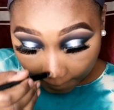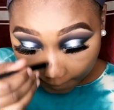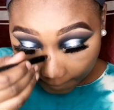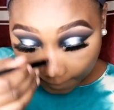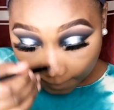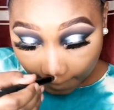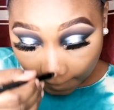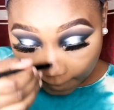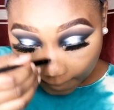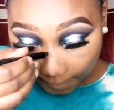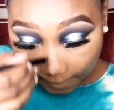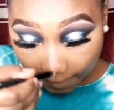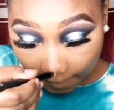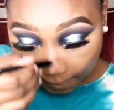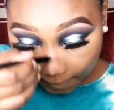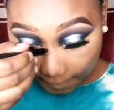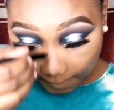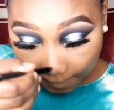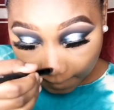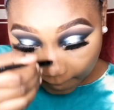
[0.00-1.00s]
I don't
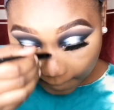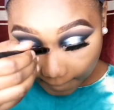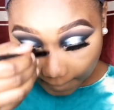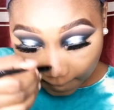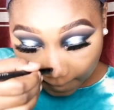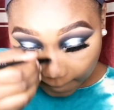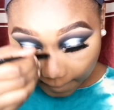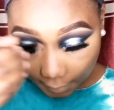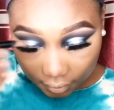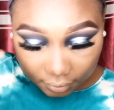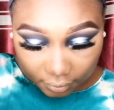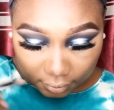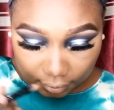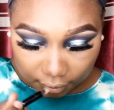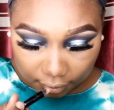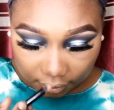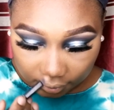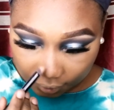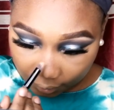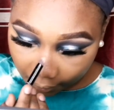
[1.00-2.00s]
know why.
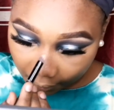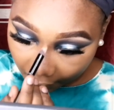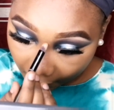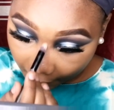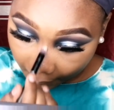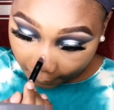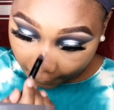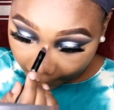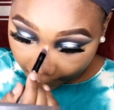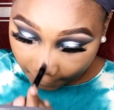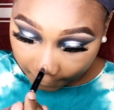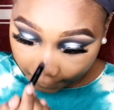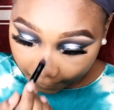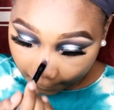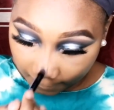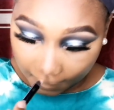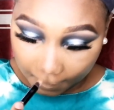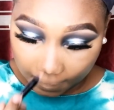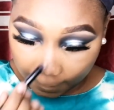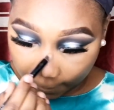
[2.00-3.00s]
So I
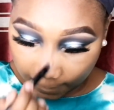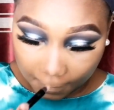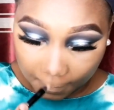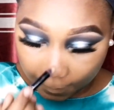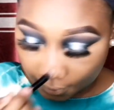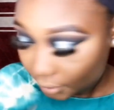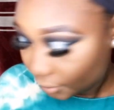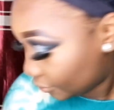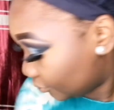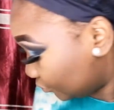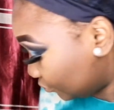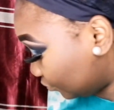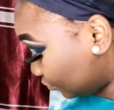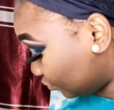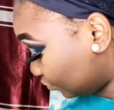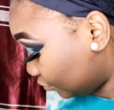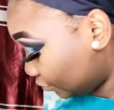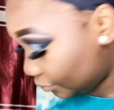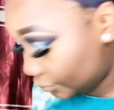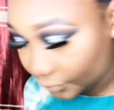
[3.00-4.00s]
tried, but I
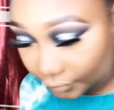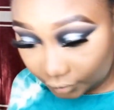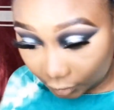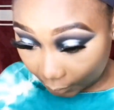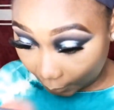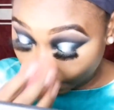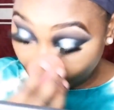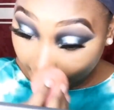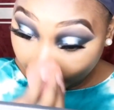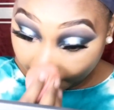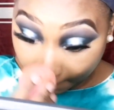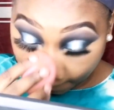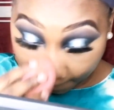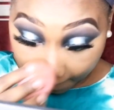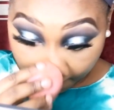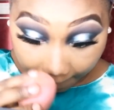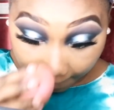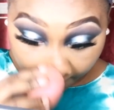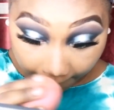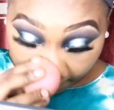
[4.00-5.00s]
find myself taking
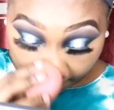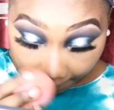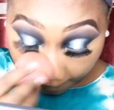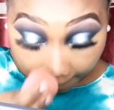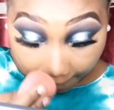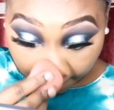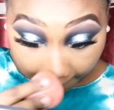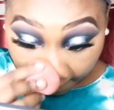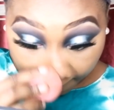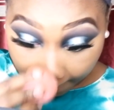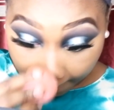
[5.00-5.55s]
a lot of time